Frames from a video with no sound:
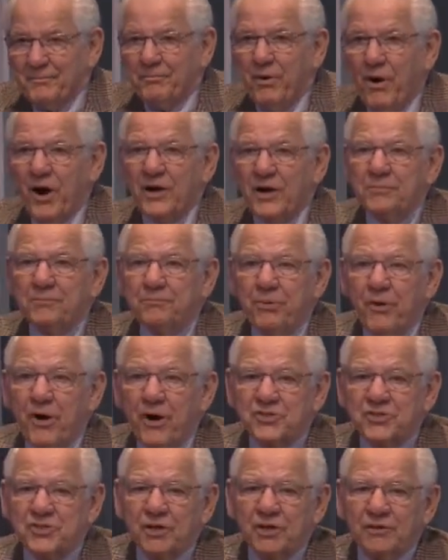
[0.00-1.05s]
Part and
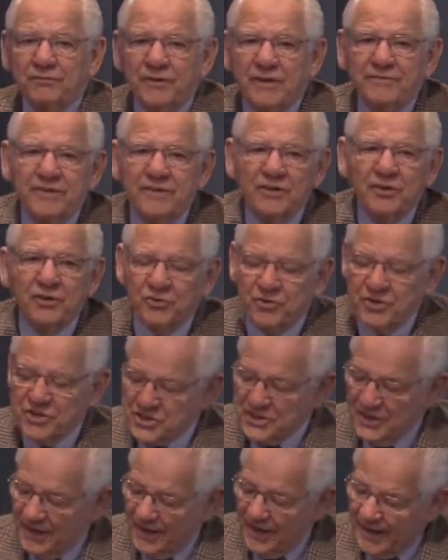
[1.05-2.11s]
parcel of living the
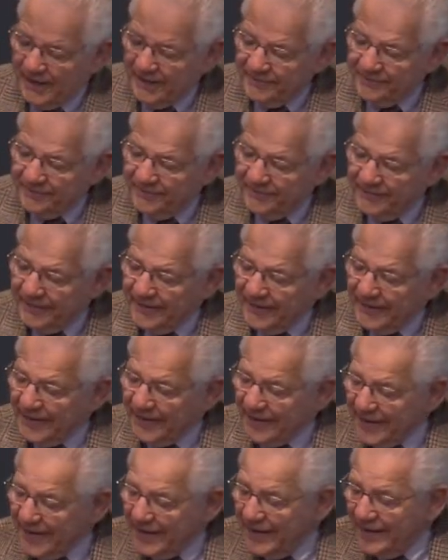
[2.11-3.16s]
Christian life
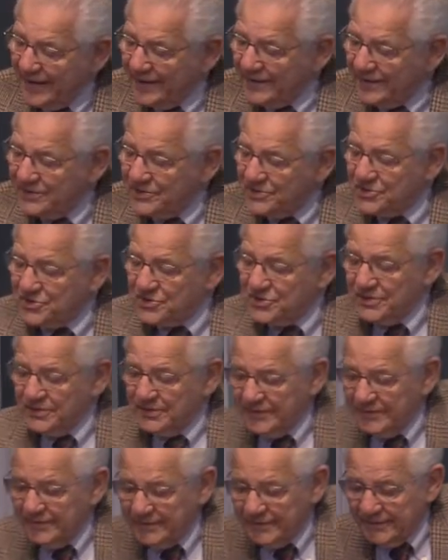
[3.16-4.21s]
is
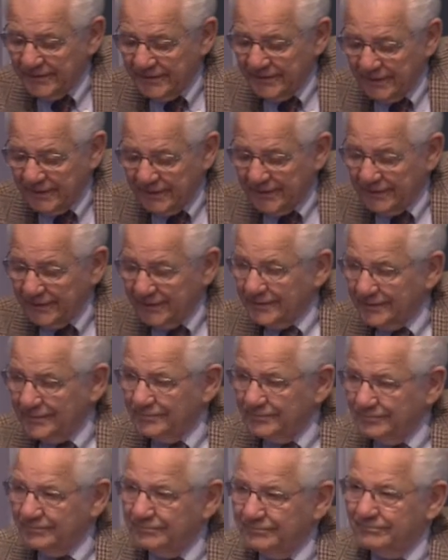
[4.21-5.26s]
uh,
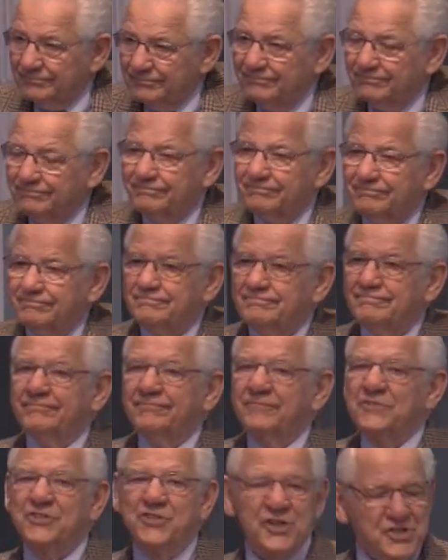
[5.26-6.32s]

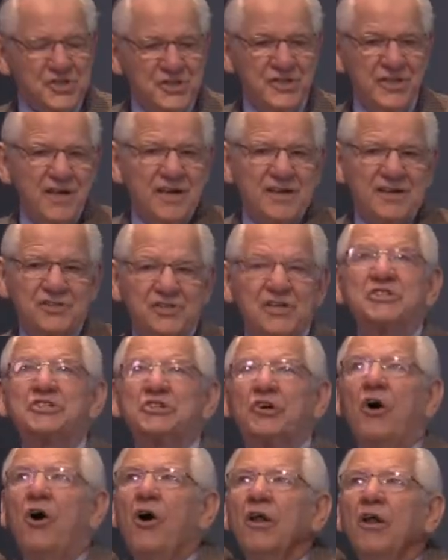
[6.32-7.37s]
just this it's
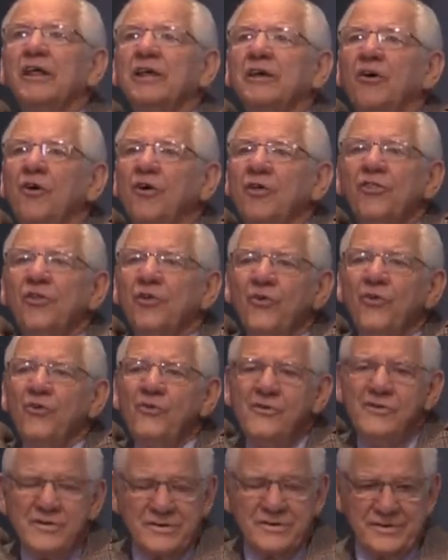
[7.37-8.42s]
calling on the
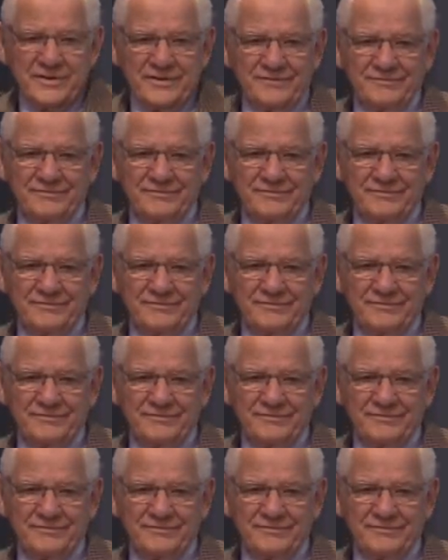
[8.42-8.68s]
Lord.